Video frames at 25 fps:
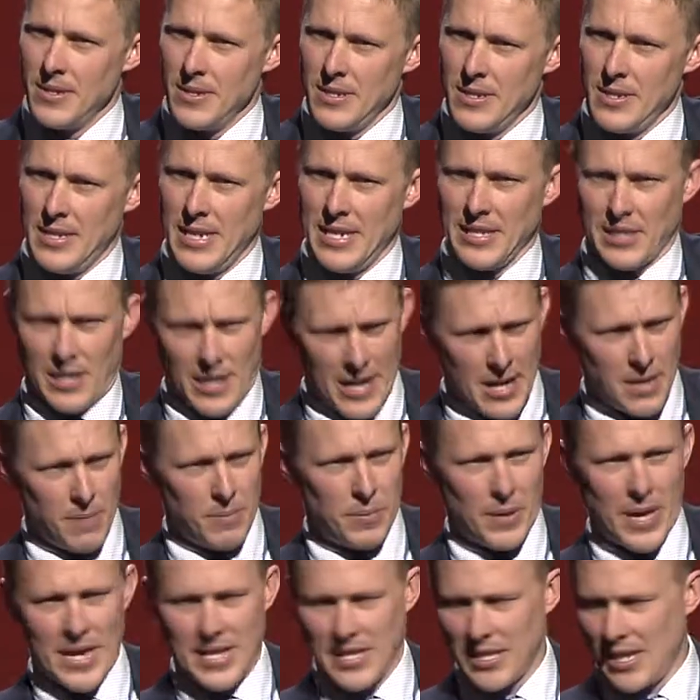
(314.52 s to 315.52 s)
There's another
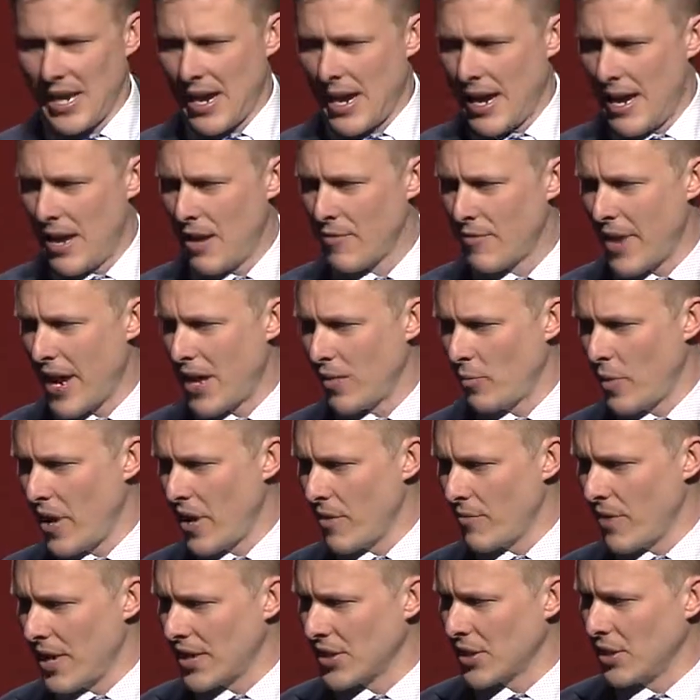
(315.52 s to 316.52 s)
place around where
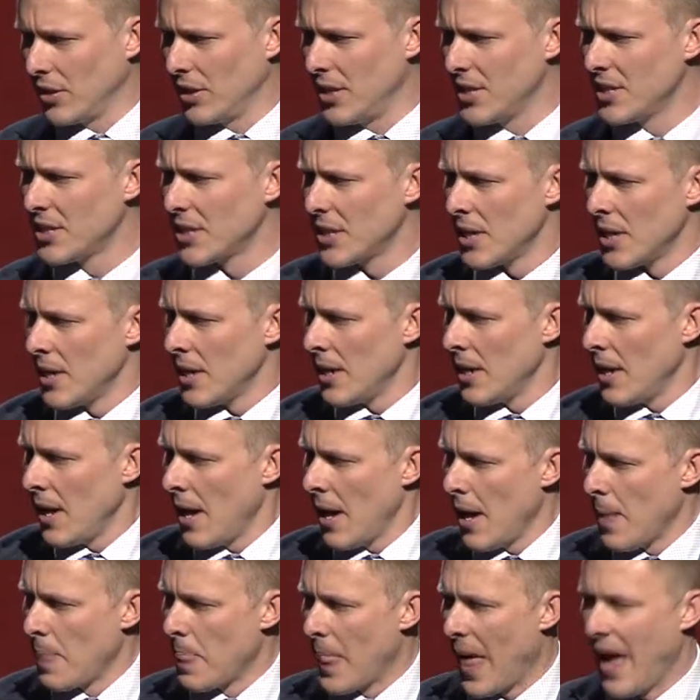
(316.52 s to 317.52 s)
Russell is,
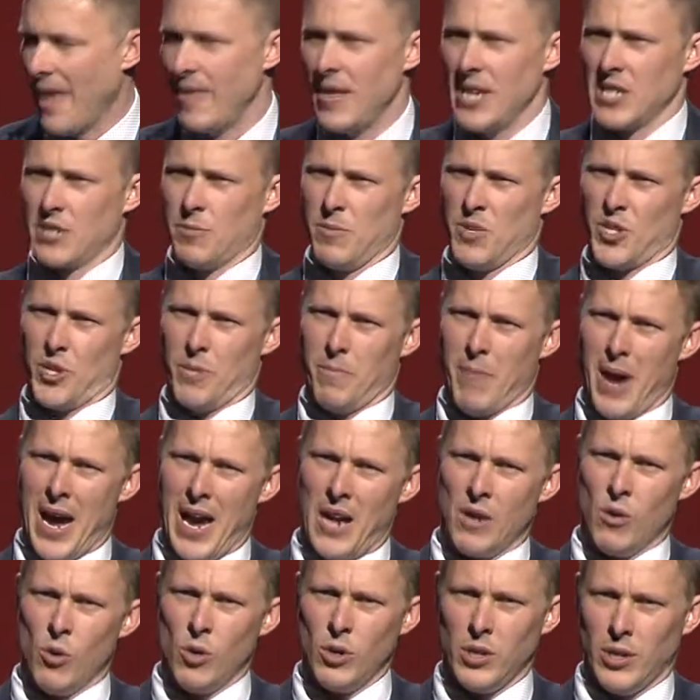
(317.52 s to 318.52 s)
and there's Mission Bay in
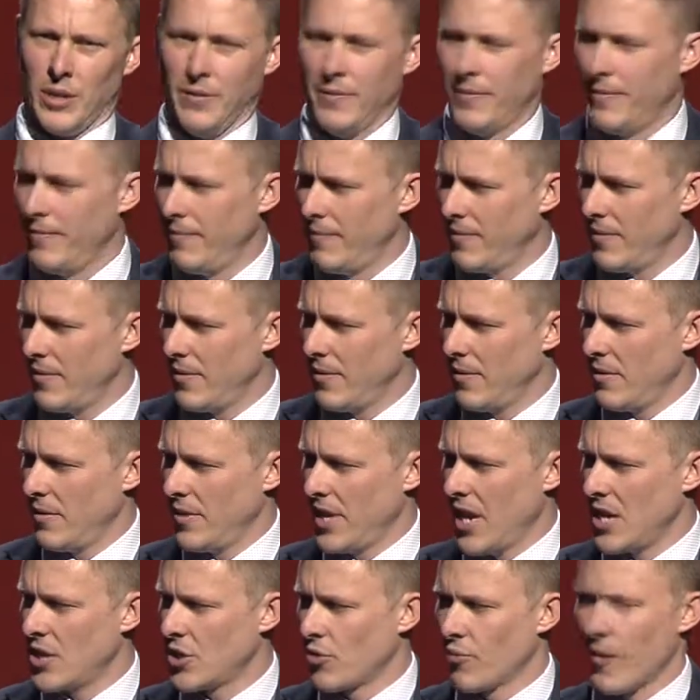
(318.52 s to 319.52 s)
Auckland.
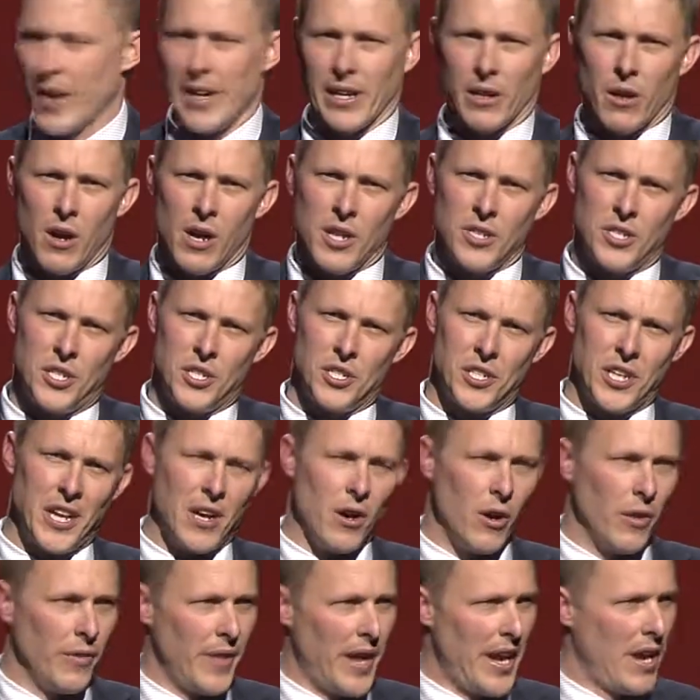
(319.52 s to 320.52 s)
Those red lines you see
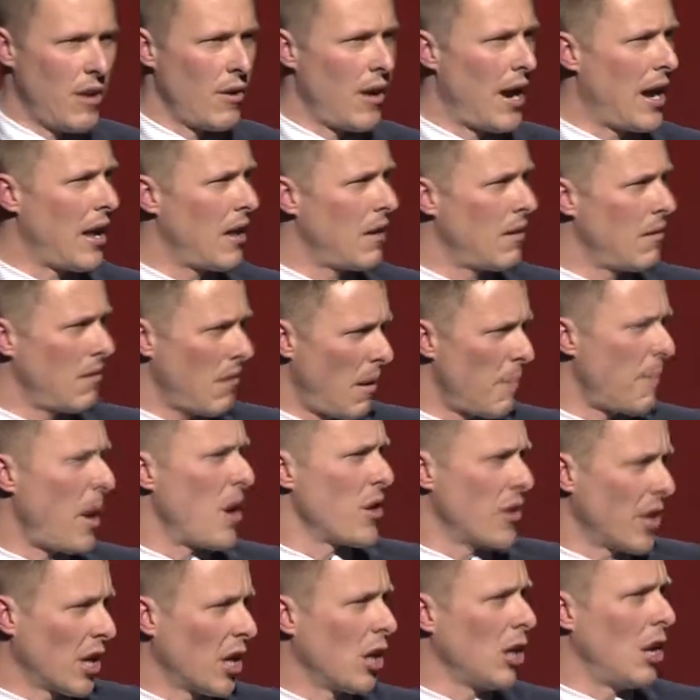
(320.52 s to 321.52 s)
on there are
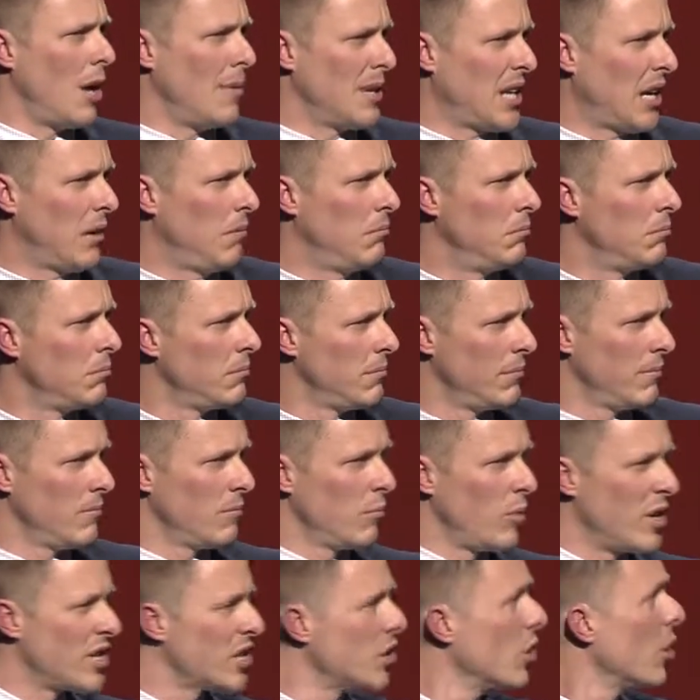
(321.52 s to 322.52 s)
both a kilometre.
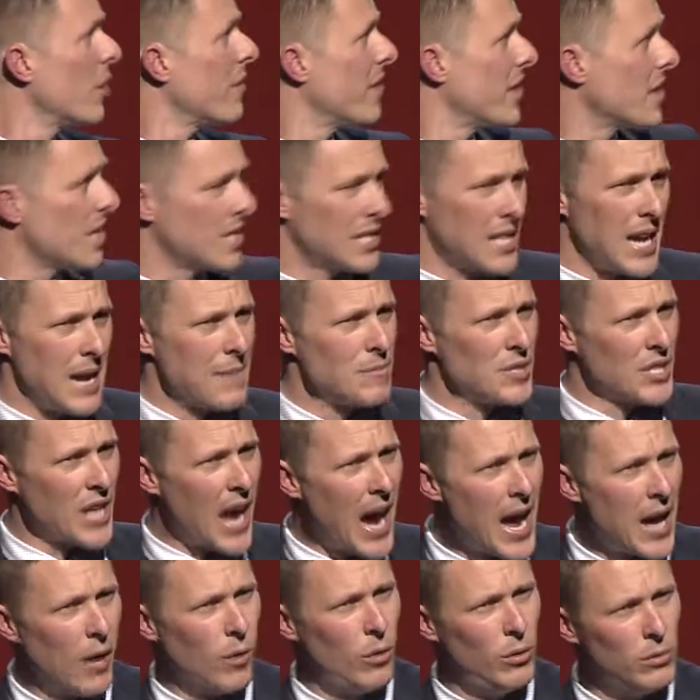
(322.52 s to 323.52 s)
We're sort of at the same
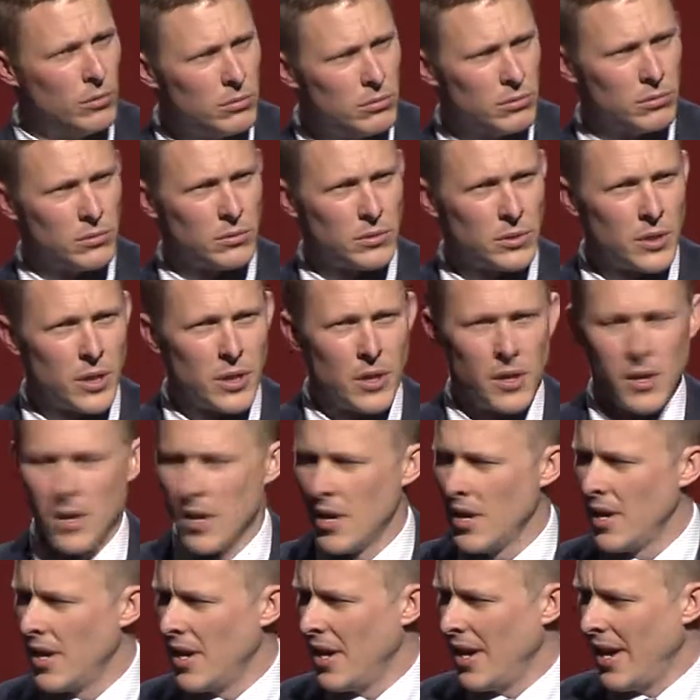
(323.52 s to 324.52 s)
scale.
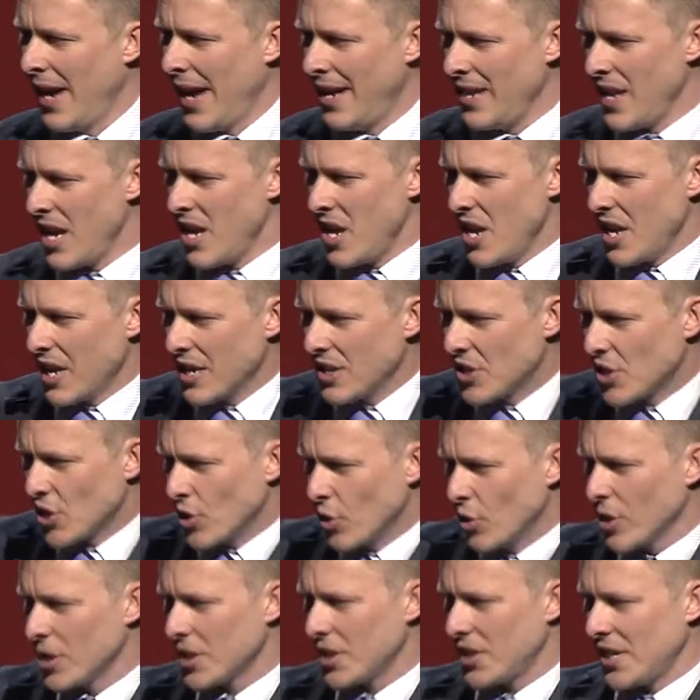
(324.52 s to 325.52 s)
And yet you can
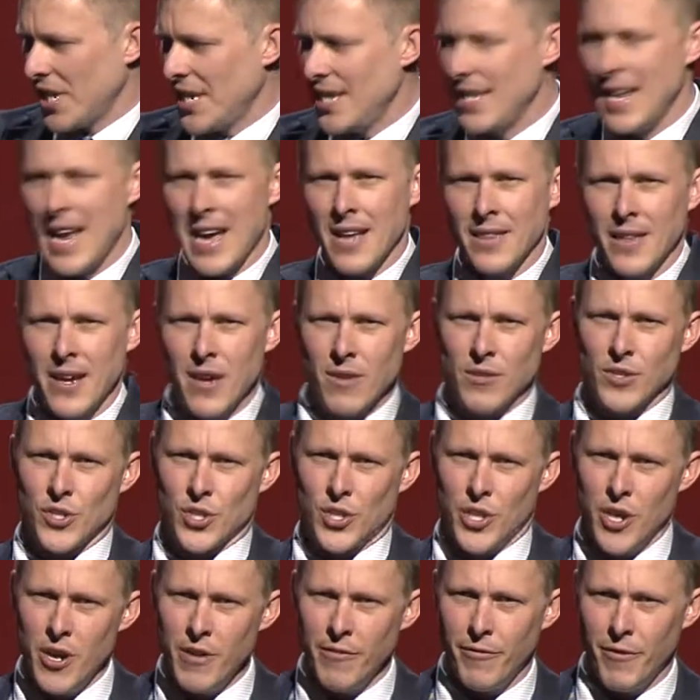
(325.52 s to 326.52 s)
sort of see down there in
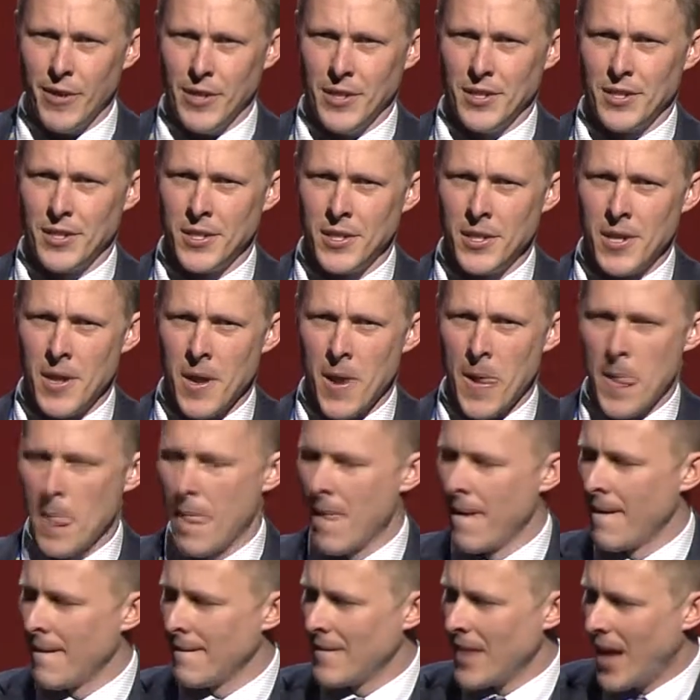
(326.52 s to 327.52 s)
Surfers
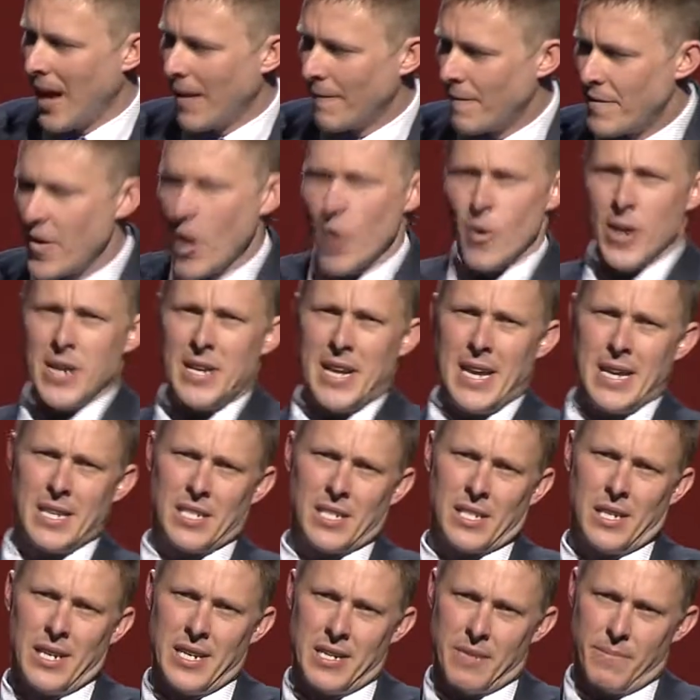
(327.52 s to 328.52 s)
a very
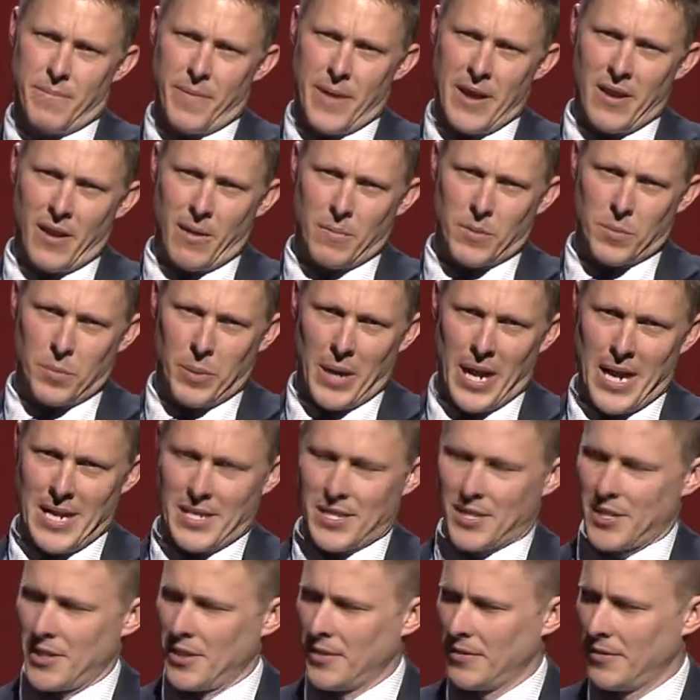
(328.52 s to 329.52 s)
densely developed place.